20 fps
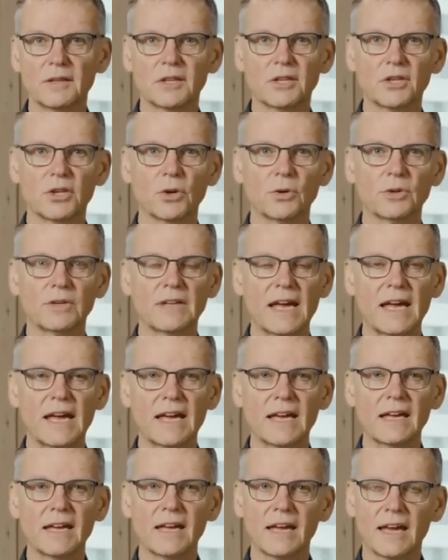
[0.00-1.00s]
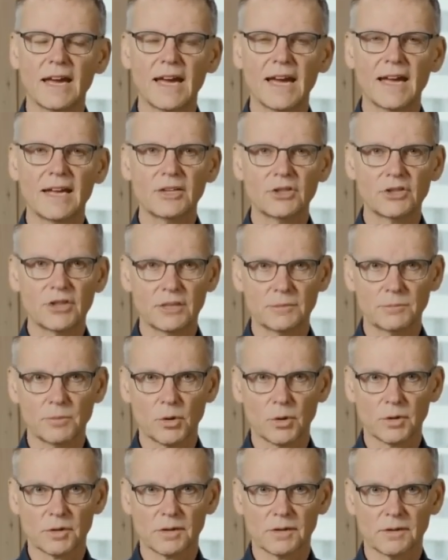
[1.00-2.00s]
Q&A and chat
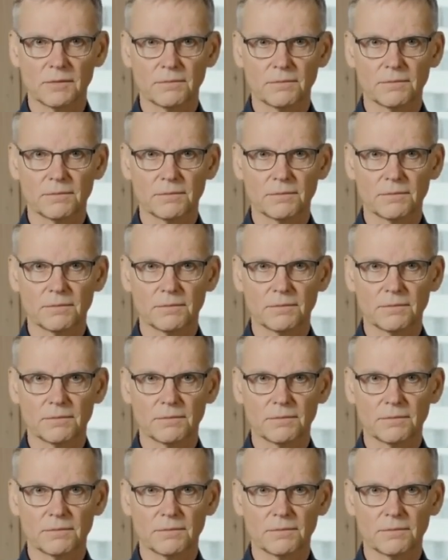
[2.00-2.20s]
box.